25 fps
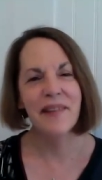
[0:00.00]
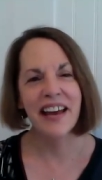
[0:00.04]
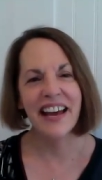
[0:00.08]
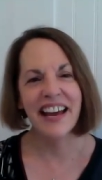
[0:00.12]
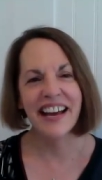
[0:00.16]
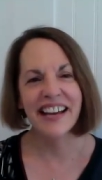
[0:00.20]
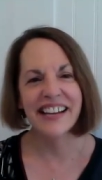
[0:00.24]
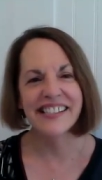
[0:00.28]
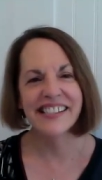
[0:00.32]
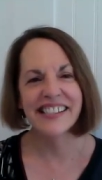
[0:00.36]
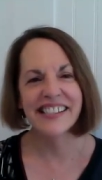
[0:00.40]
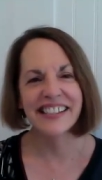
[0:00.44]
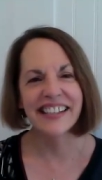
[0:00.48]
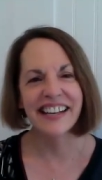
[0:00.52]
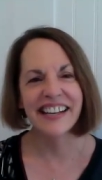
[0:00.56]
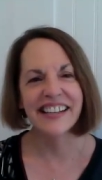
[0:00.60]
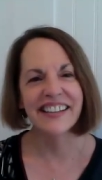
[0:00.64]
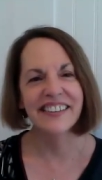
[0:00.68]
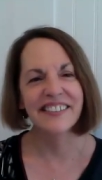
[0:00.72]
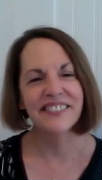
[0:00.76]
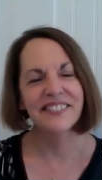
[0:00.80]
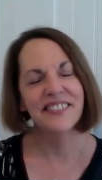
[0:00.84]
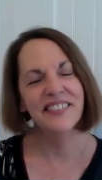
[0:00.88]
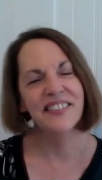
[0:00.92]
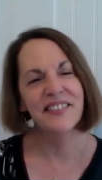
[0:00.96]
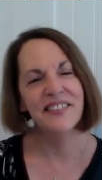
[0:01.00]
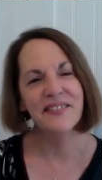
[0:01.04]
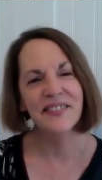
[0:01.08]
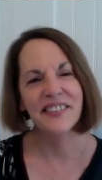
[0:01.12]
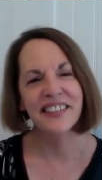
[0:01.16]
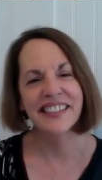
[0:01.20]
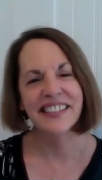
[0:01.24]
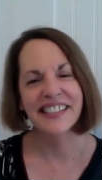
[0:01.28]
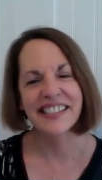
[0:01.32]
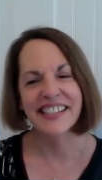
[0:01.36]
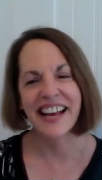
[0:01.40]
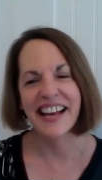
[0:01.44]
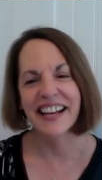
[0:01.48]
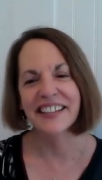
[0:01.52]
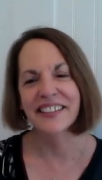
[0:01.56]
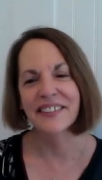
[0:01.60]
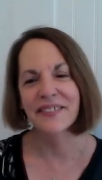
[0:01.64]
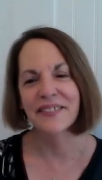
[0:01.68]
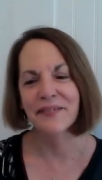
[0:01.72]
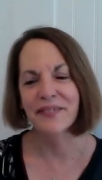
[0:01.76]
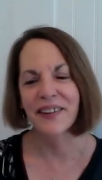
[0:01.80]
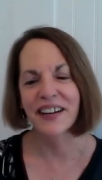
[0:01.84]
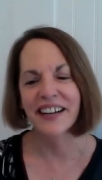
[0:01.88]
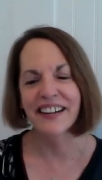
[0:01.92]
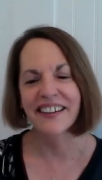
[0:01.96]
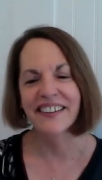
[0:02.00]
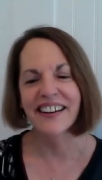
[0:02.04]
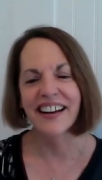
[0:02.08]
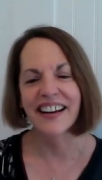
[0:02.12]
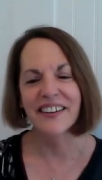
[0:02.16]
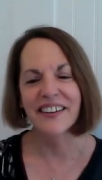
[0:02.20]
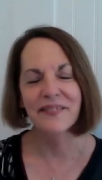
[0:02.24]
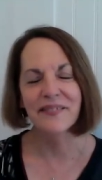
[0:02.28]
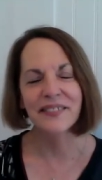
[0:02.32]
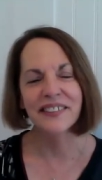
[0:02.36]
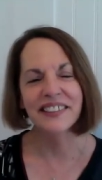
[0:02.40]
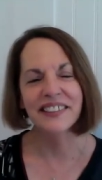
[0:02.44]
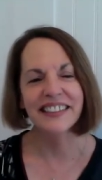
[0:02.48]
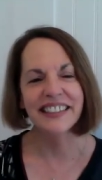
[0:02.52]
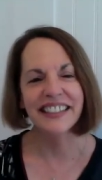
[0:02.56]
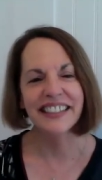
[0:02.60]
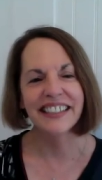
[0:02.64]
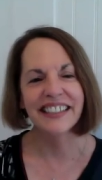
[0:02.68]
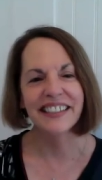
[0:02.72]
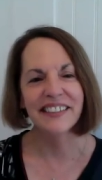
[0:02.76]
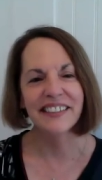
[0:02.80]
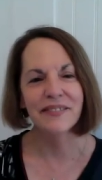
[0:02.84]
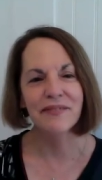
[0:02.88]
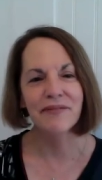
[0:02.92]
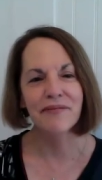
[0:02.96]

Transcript: I just can't imagine. I don't know exactly where